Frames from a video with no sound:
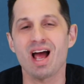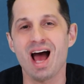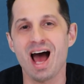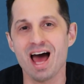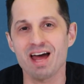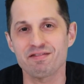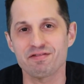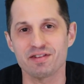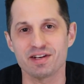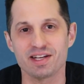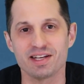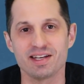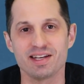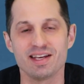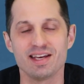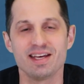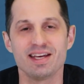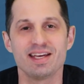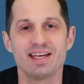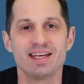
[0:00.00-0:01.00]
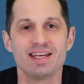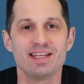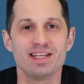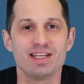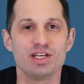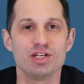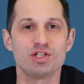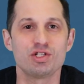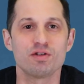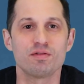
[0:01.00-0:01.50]
confident in
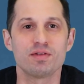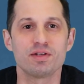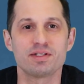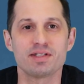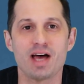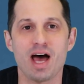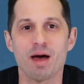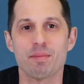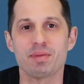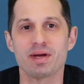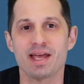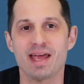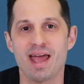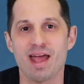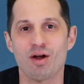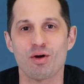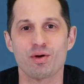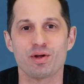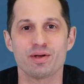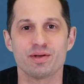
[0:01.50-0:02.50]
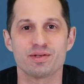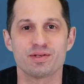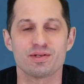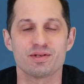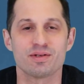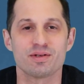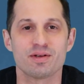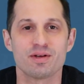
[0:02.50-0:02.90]
each of the topic areas.